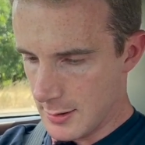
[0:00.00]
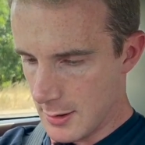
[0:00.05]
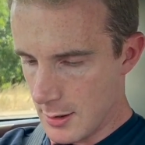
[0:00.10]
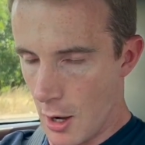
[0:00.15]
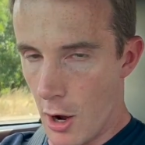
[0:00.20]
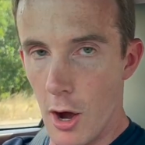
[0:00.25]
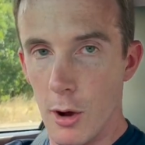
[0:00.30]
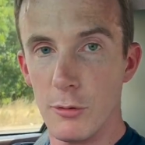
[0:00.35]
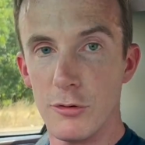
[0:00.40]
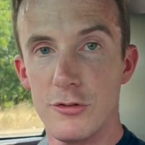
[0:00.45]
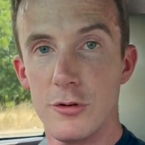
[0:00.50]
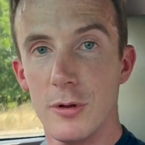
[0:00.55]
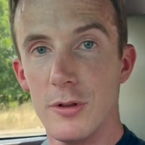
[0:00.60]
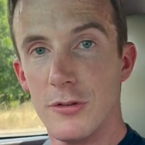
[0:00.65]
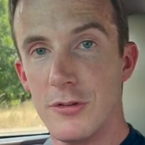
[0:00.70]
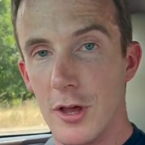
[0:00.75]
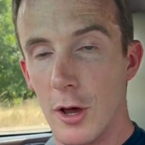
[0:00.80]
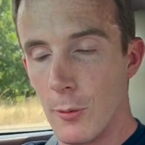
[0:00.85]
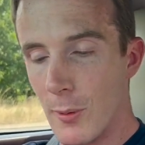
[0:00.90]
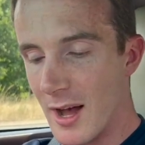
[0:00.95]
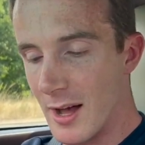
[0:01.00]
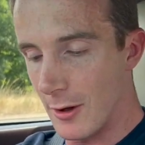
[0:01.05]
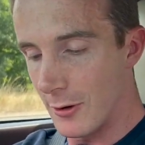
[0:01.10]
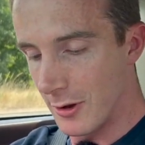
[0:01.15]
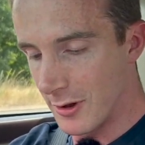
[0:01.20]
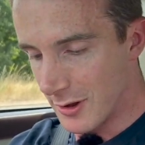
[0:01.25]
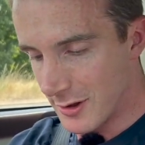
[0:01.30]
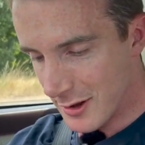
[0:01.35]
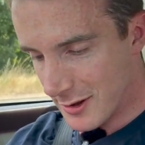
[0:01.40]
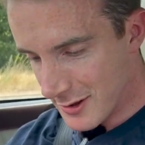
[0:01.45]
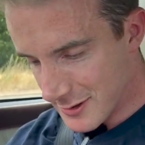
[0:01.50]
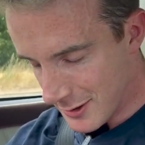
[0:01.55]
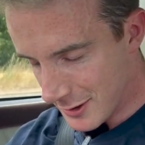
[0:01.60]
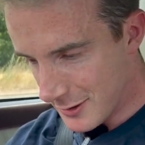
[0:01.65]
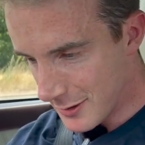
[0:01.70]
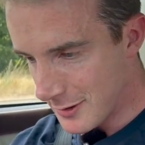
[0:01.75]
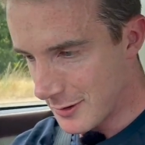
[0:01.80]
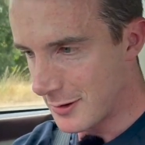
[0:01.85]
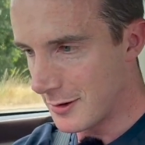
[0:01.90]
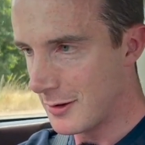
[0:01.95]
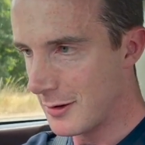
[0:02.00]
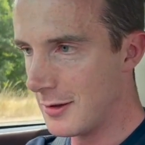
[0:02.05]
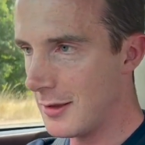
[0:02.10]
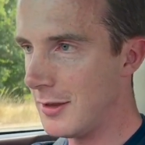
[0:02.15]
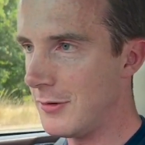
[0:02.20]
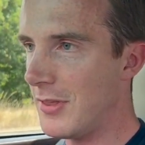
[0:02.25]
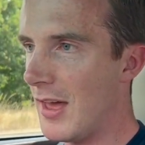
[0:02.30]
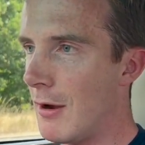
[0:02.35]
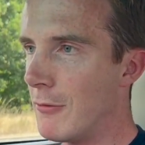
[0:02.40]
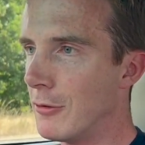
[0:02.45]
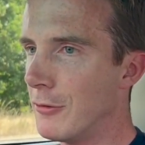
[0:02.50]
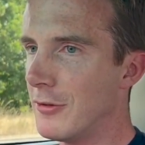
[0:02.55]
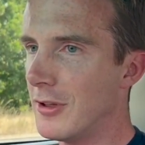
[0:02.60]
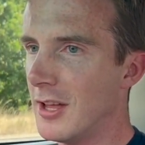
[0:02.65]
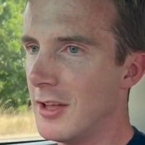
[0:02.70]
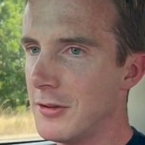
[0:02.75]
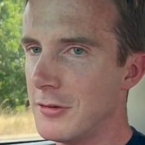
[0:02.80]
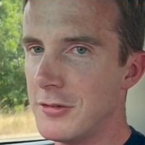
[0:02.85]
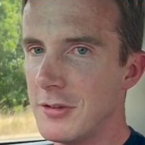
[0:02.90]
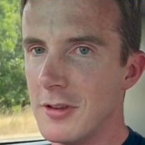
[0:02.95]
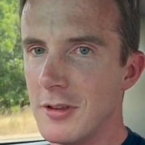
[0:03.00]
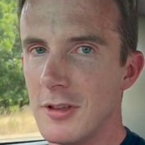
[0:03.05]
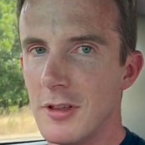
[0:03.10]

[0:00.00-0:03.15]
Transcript: Oh, I was doing so well. Is that reverse?